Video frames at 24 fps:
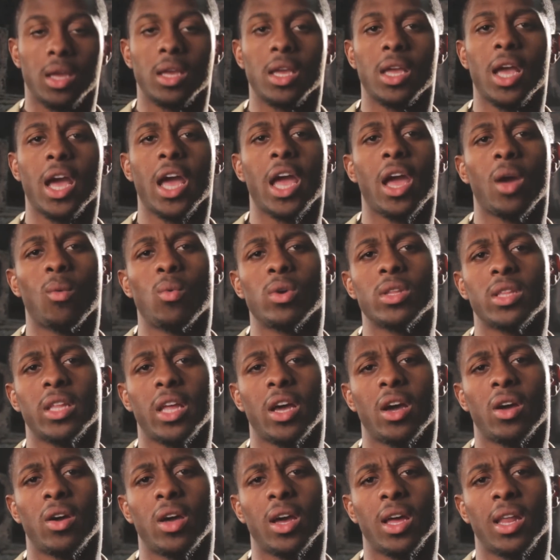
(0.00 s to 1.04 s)
Yeah, I had went
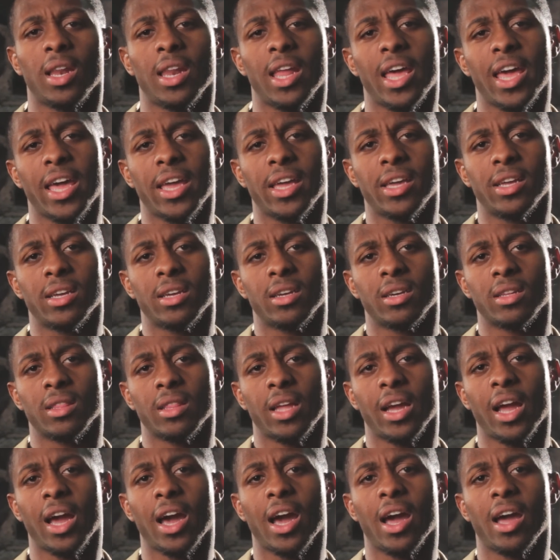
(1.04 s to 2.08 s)
down LA. Wait,
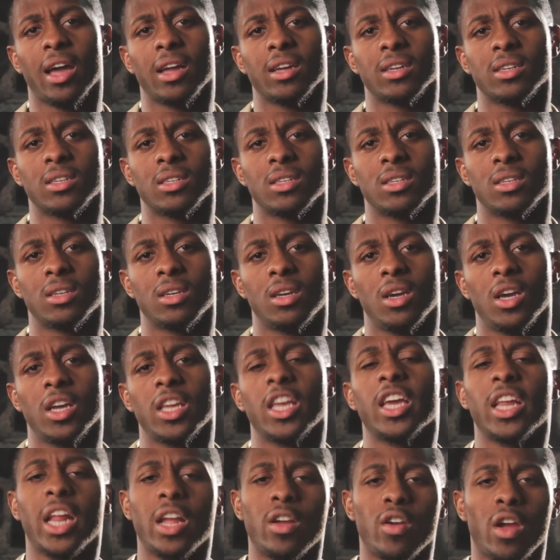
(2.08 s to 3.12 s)
like, you I went got, to where?
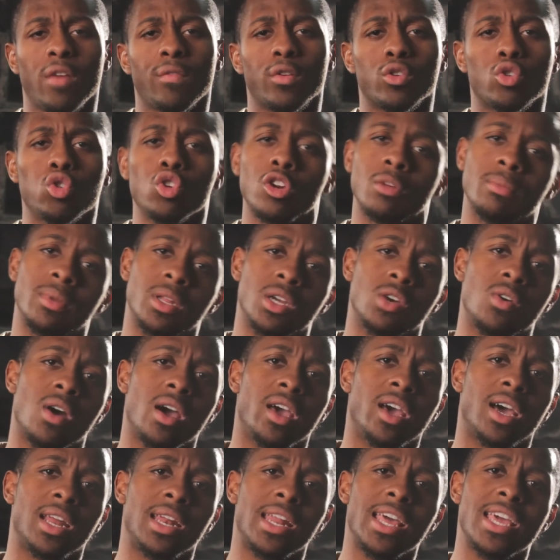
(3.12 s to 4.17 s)
Yeah, they had recruited me to go
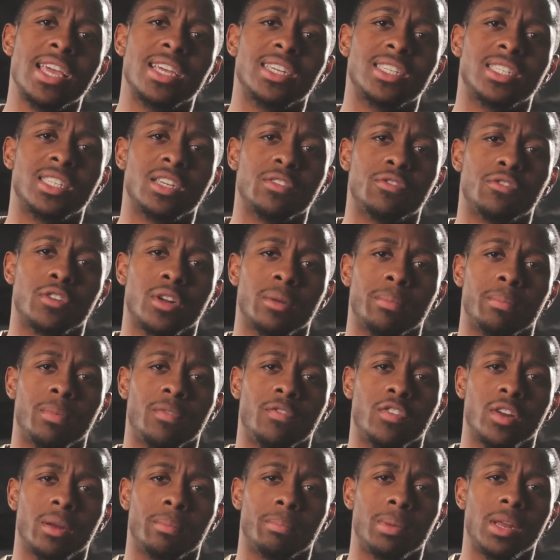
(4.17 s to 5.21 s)
out LA and shit for the
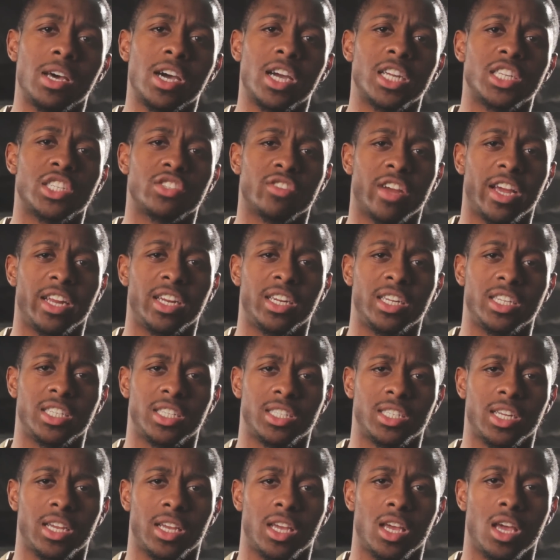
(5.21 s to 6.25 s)
for the blood training and
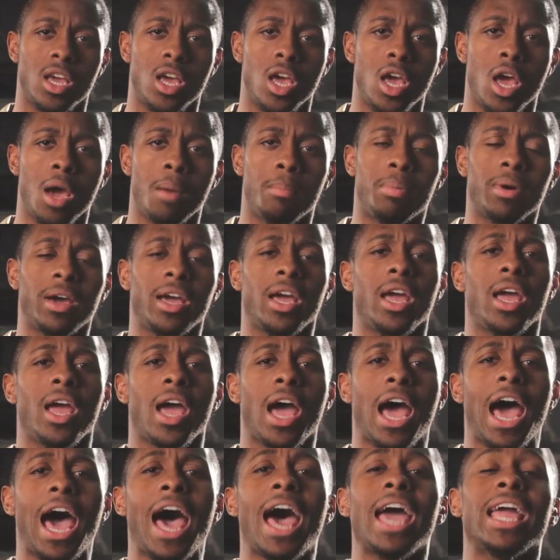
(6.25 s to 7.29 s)
shit. What? But
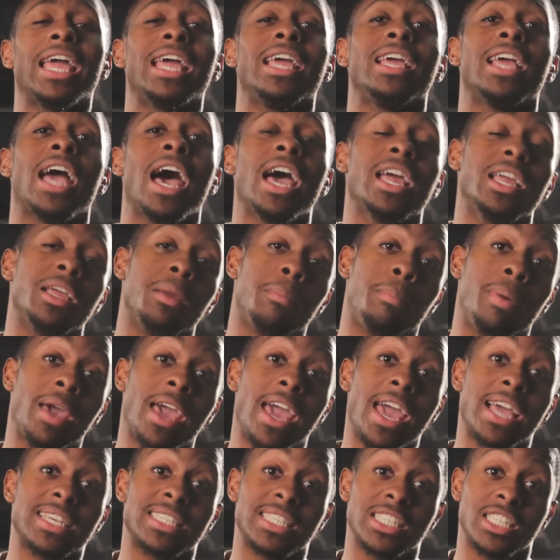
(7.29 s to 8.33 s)
I ain't I ain't
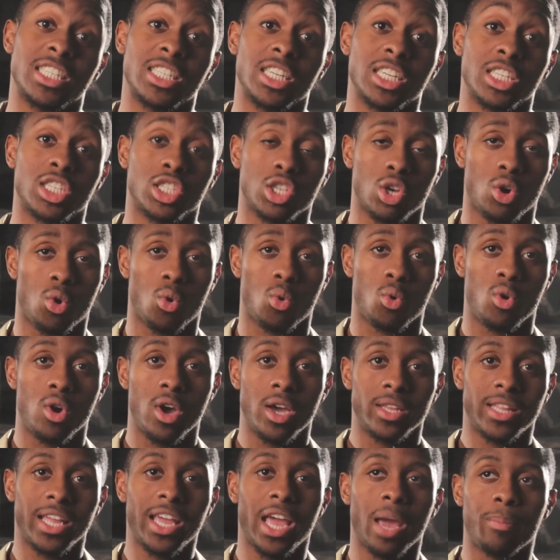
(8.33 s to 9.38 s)
passing shit, so
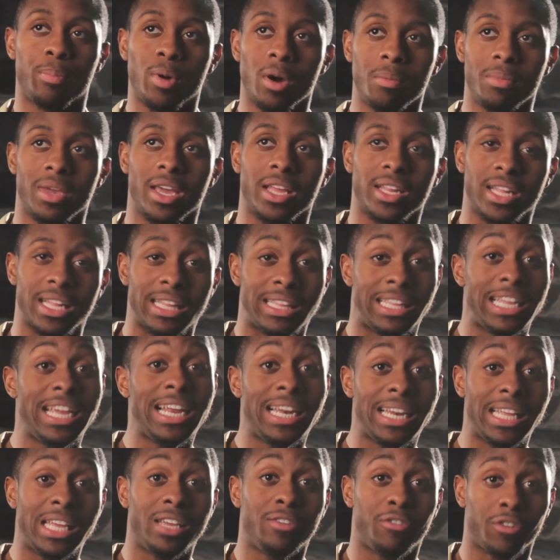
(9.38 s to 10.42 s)
they had put me in the D
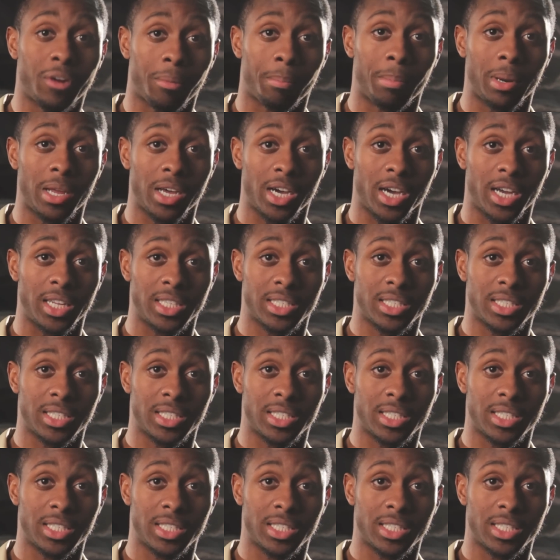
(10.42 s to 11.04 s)
league for the blood.